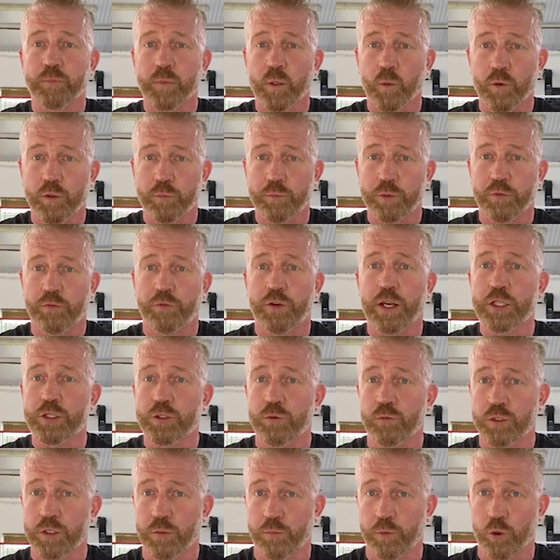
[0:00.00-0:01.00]
with
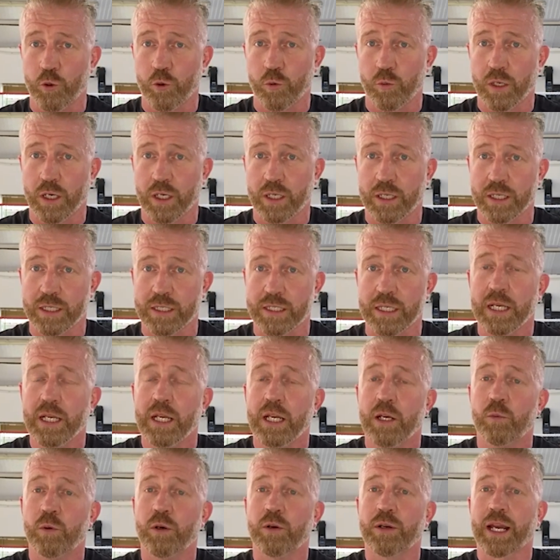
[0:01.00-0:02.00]
professional support workers.
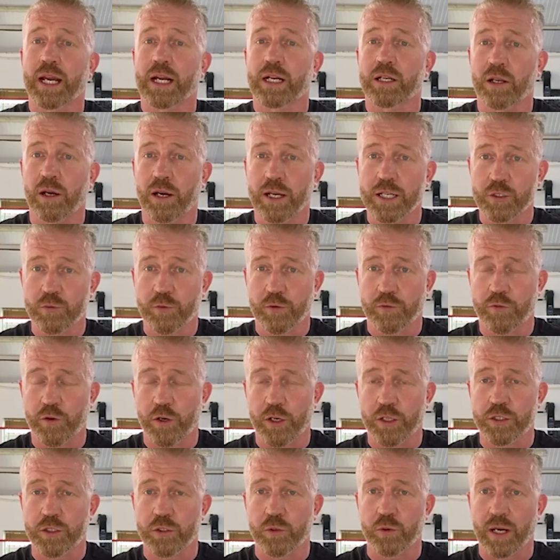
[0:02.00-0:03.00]
We'll get clients
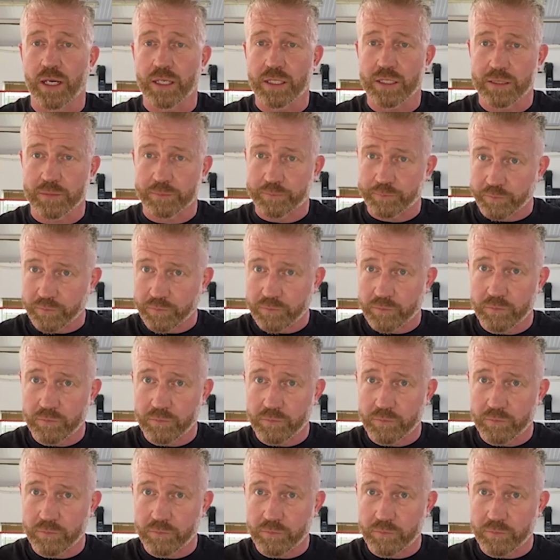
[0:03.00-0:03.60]
referred to us,